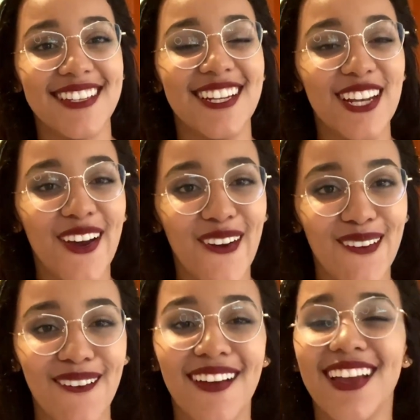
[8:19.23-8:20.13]

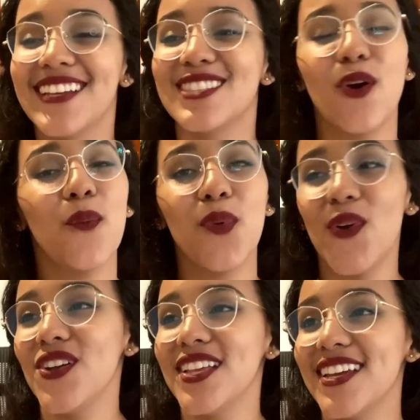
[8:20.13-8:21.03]
No, don't
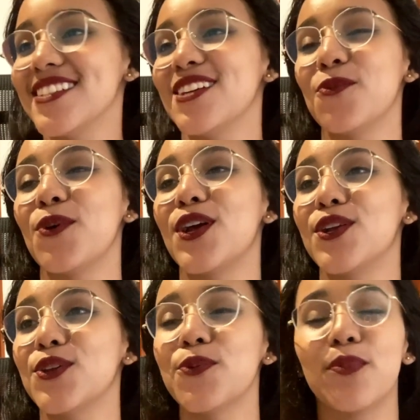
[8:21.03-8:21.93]
boil it where
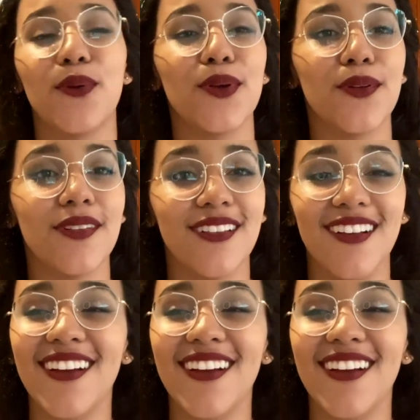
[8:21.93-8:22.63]
you boil